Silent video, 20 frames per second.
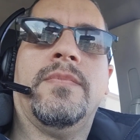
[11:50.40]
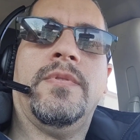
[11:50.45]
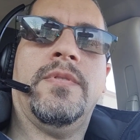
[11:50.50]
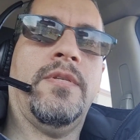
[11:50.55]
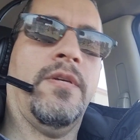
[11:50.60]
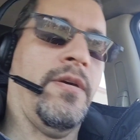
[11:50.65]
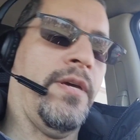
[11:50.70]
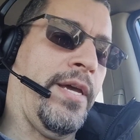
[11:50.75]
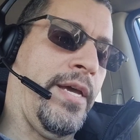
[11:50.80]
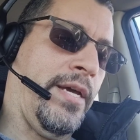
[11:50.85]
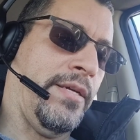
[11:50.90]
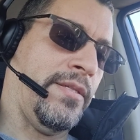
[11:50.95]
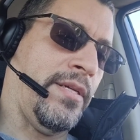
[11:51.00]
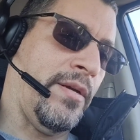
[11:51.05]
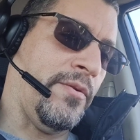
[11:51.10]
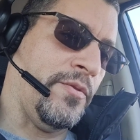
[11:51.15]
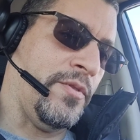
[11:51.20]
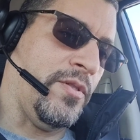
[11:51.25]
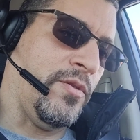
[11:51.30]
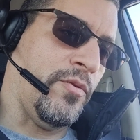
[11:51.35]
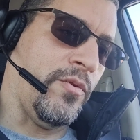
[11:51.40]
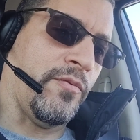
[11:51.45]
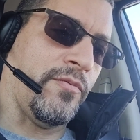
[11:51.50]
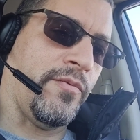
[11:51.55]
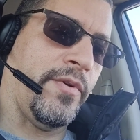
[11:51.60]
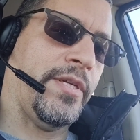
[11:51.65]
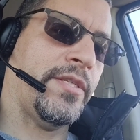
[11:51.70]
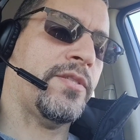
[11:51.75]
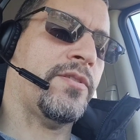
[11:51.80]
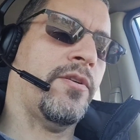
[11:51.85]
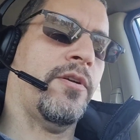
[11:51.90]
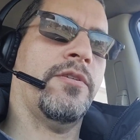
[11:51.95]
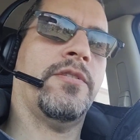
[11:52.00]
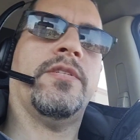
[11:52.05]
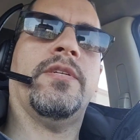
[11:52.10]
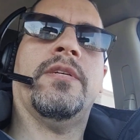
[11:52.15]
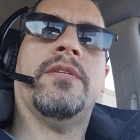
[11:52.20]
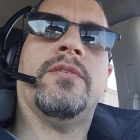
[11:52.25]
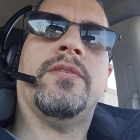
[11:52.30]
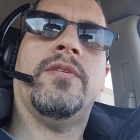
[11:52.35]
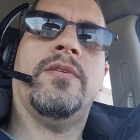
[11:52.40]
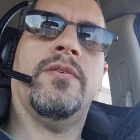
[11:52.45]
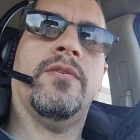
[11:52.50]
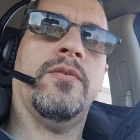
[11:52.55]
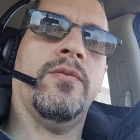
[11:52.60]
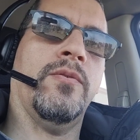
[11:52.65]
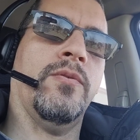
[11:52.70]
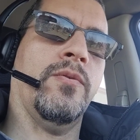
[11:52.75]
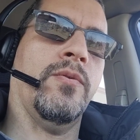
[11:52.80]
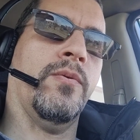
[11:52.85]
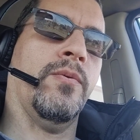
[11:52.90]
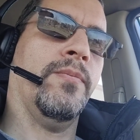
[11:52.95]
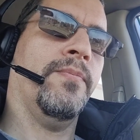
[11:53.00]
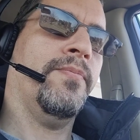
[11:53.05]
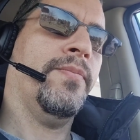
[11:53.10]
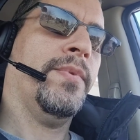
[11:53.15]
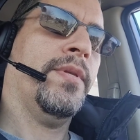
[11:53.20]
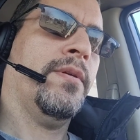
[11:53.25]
as I was doing research into,